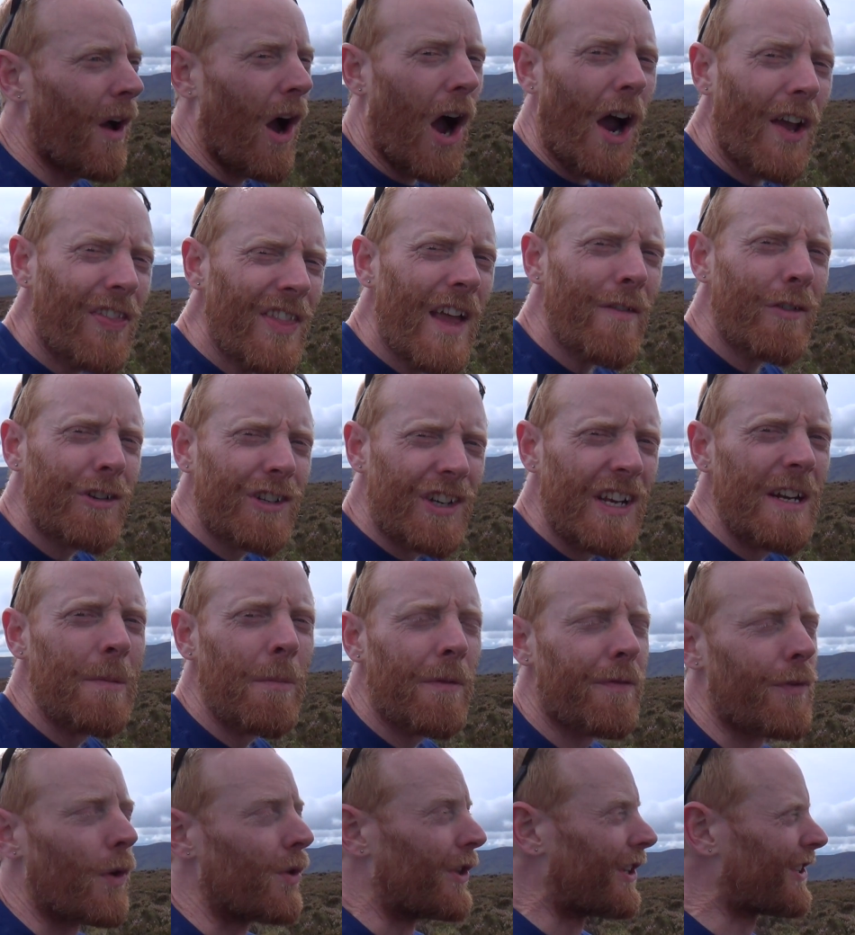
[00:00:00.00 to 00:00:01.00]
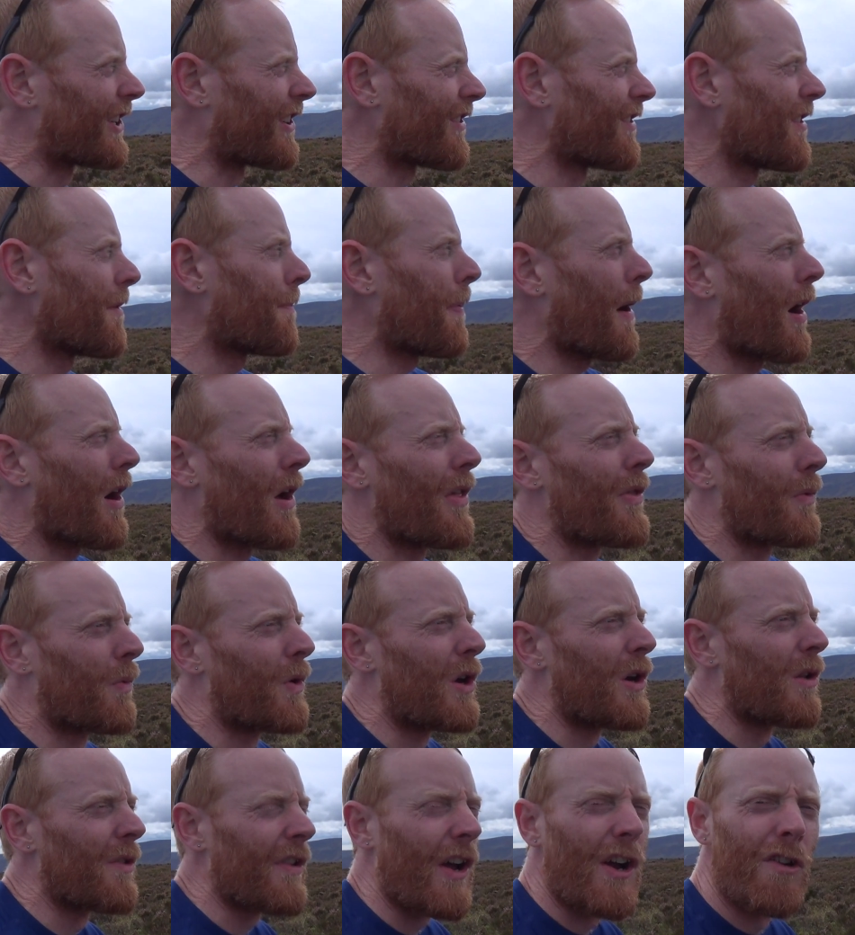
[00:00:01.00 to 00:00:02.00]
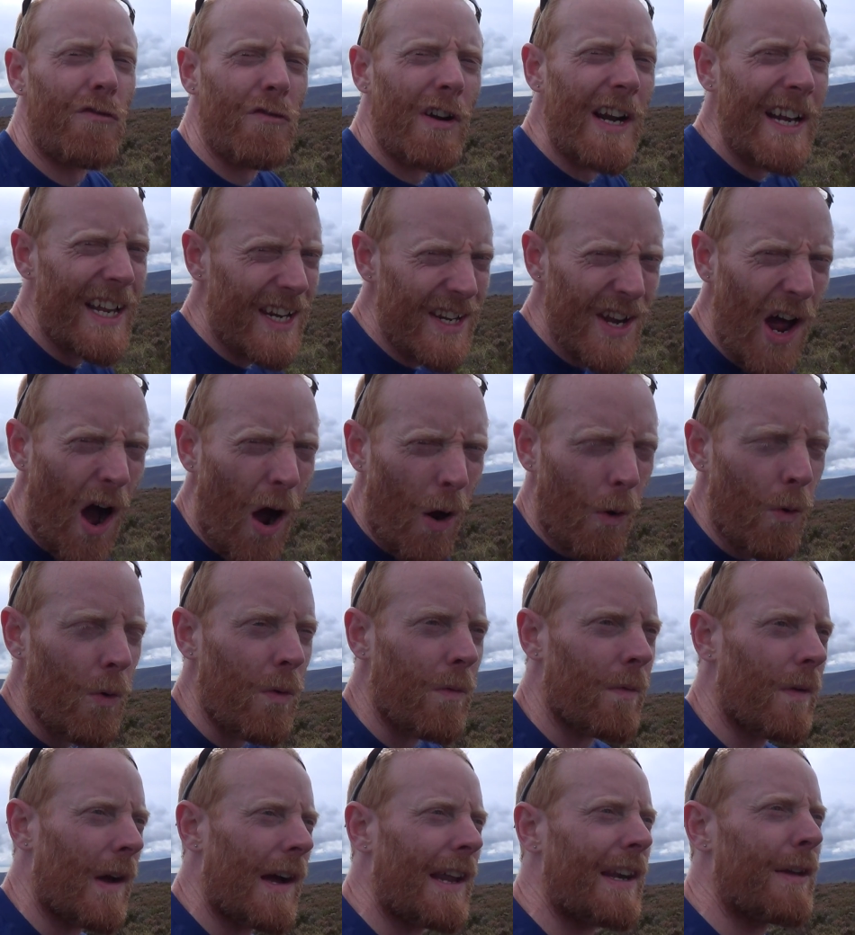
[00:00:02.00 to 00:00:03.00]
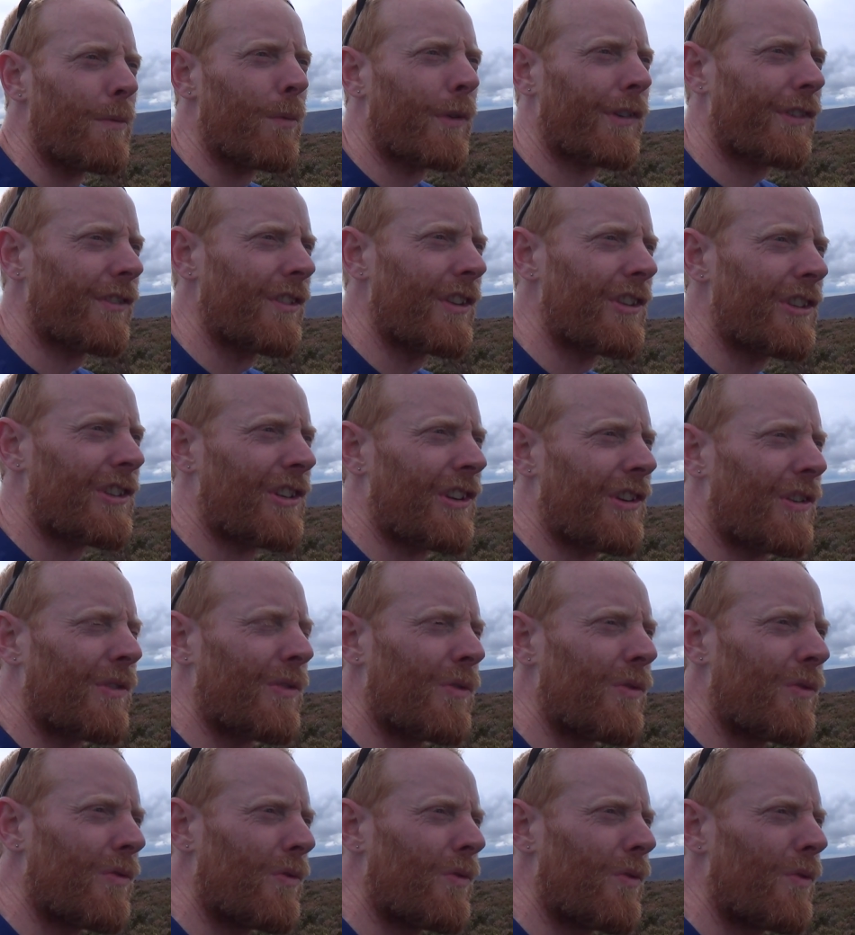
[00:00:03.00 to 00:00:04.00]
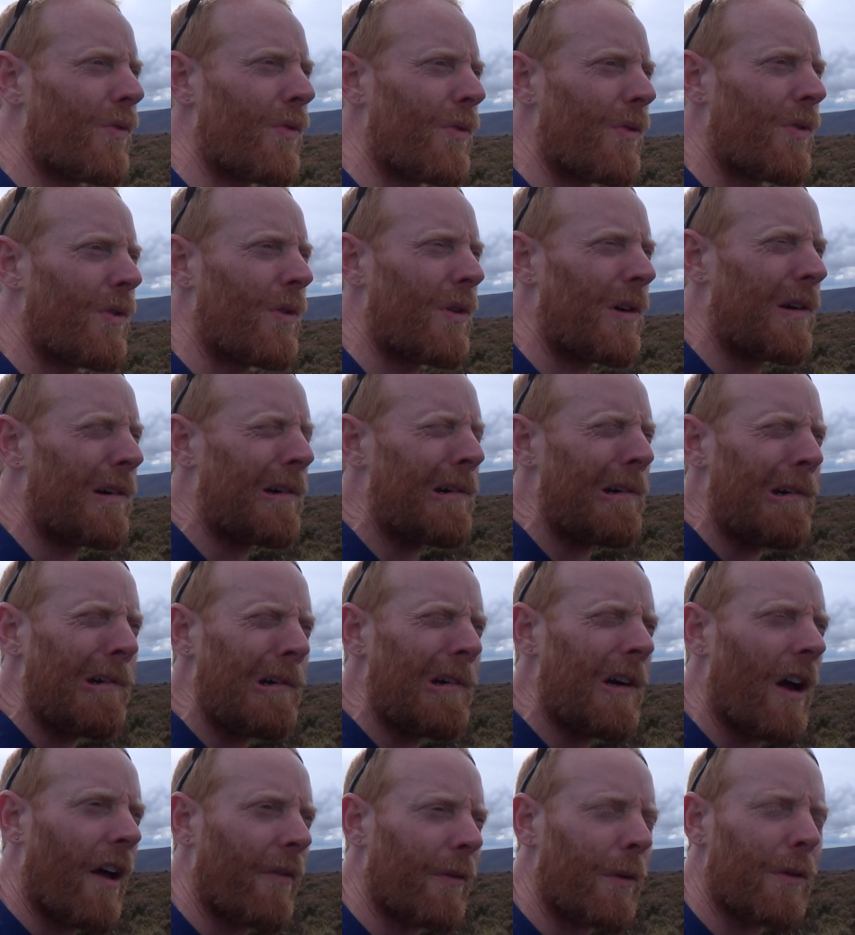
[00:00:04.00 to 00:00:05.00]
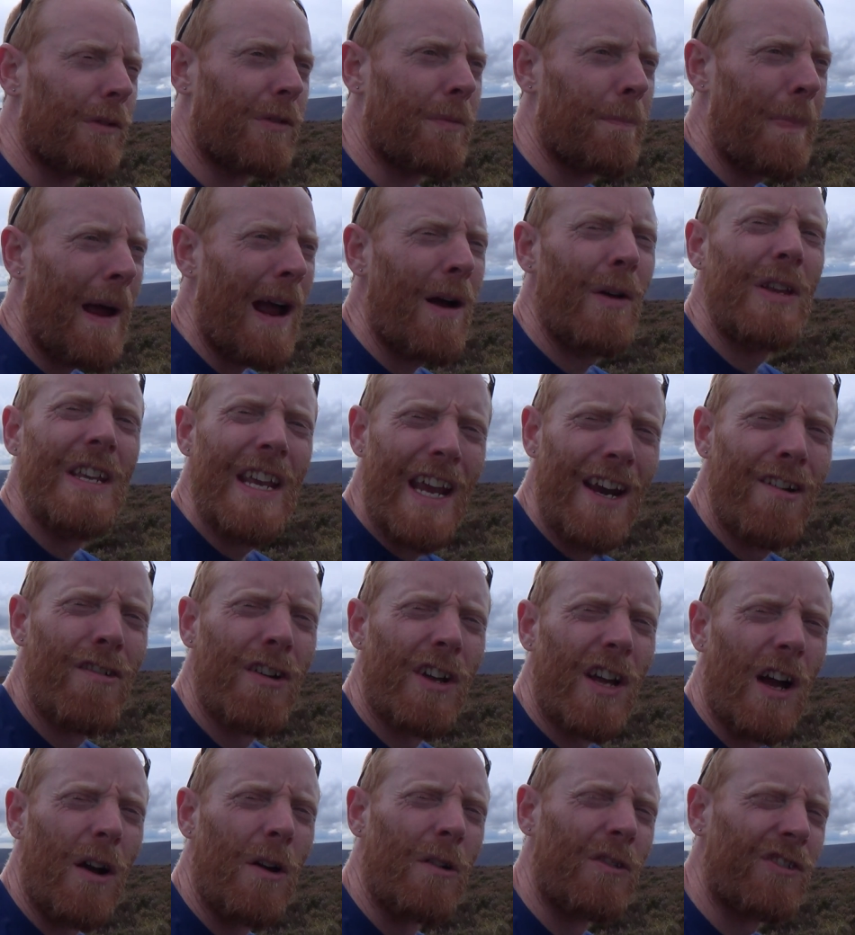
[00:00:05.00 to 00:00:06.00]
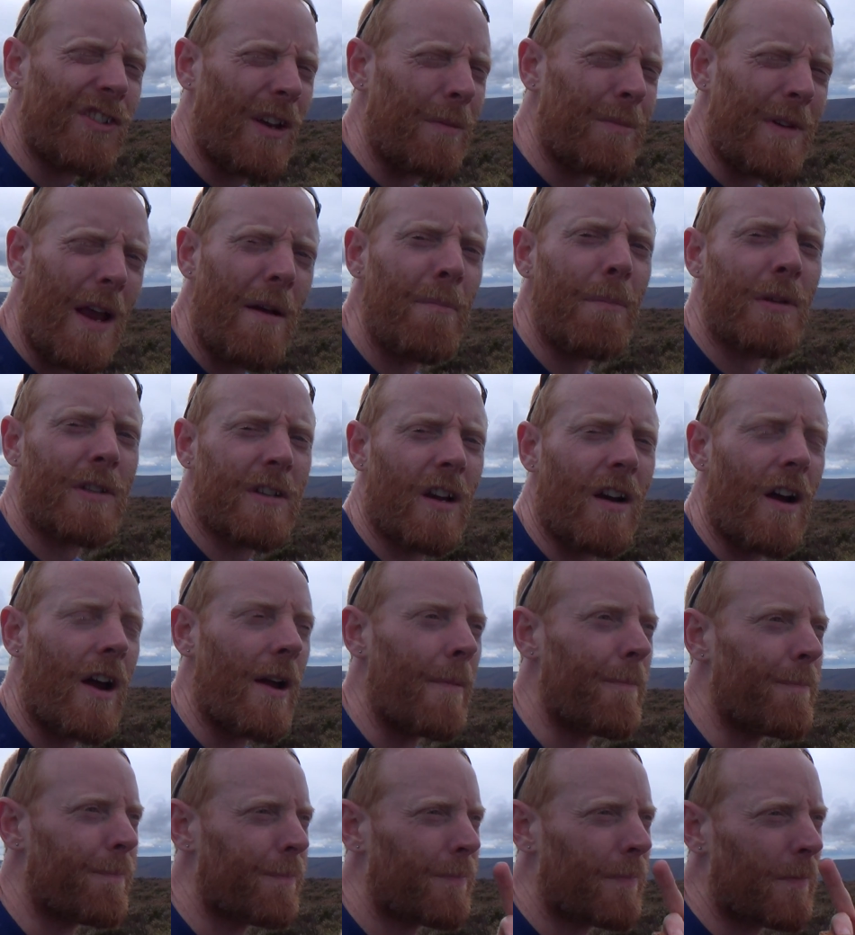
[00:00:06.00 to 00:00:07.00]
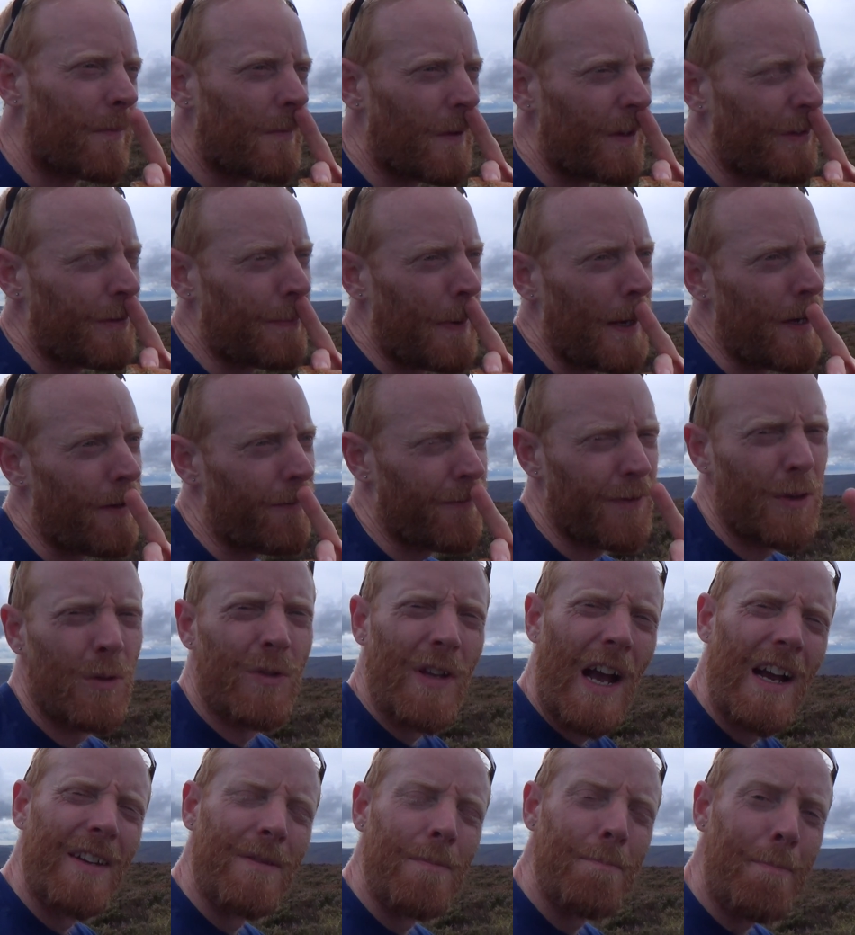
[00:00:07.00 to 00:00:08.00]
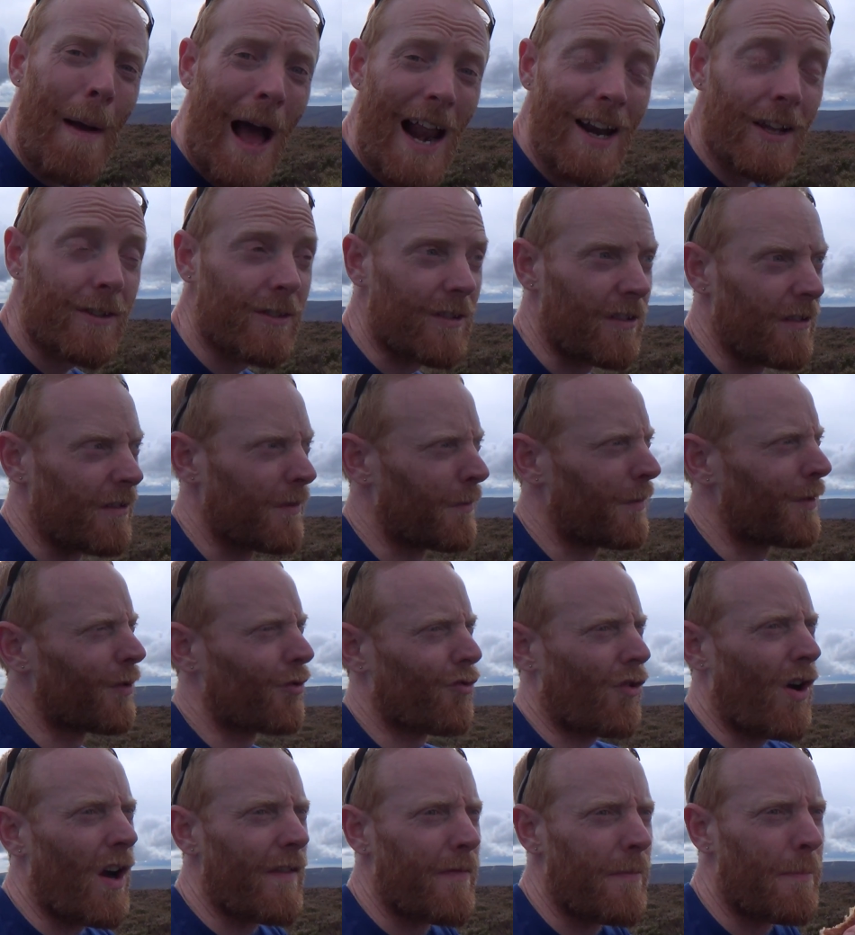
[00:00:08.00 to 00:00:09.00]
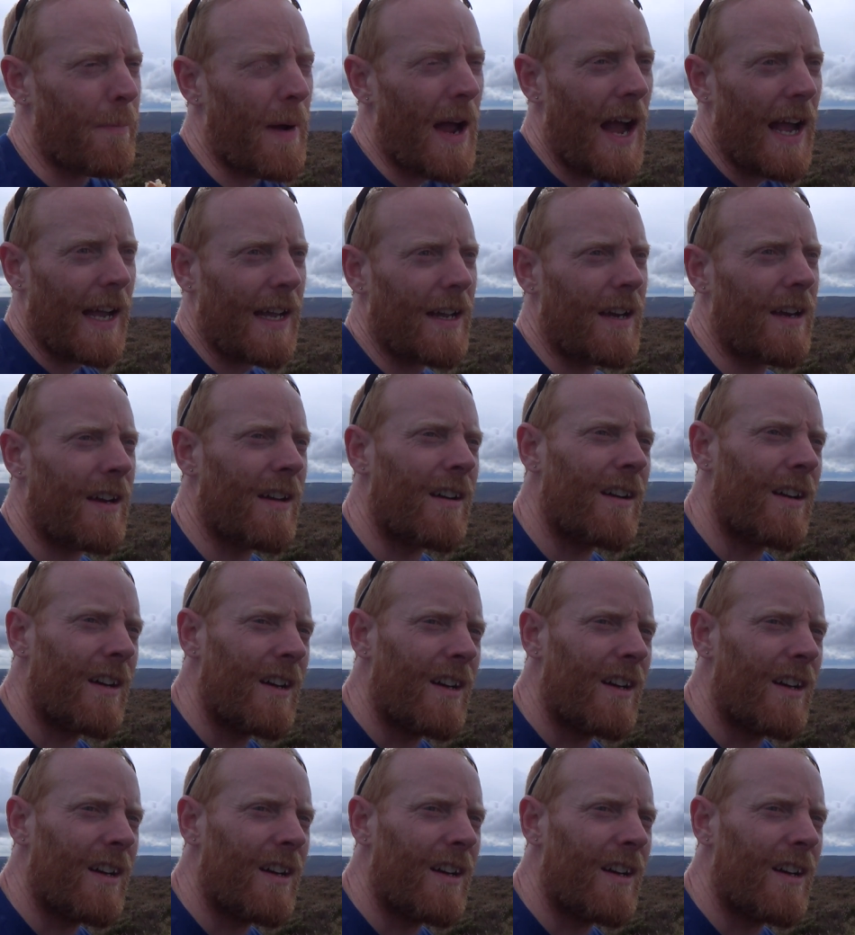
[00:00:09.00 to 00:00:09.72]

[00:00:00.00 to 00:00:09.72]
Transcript: I'd never seen it before. This isn't a part of the world I really know, and it wasn't until I think it was about a year ago, September time, I spent a few days in Ballater, and we were driving back